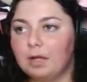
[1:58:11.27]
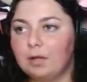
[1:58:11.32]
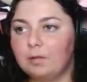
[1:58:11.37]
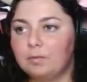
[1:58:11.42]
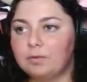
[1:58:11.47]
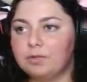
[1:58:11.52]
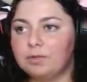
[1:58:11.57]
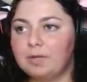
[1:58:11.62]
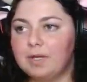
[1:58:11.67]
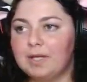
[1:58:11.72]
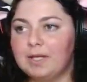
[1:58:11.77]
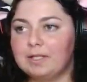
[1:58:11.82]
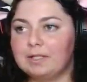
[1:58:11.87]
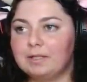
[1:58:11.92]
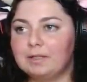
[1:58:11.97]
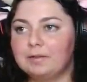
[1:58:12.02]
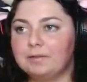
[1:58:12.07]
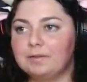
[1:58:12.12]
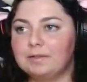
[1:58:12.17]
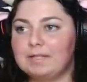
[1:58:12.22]
We'll do it
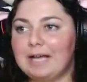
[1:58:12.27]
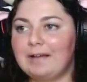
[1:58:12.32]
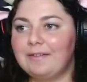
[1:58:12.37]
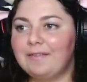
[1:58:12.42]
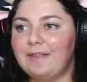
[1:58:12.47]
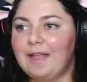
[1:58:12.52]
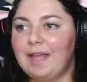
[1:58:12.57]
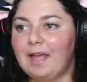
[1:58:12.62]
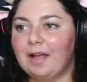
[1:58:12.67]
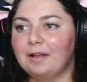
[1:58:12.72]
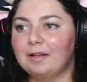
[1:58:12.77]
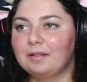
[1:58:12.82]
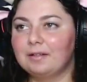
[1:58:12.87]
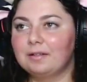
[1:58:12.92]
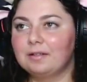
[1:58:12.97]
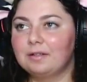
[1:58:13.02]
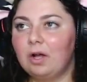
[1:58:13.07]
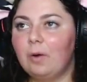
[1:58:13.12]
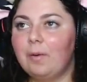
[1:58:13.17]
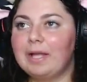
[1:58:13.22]
down there.
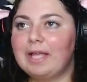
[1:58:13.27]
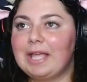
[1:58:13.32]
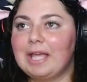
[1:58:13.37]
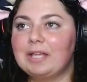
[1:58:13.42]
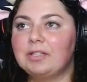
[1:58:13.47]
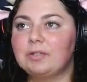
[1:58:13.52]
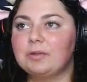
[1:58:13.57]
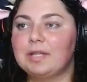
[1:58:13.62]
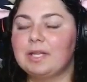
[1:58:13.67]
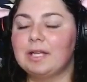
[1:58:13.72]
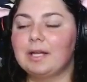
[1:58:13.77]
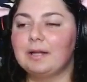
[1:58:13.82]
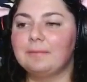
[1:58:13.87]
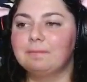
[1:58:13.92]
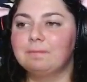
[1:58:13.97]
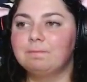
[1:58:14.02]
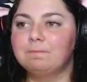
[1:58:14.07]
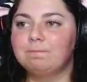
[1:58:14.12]
Oh, I can't do it yet.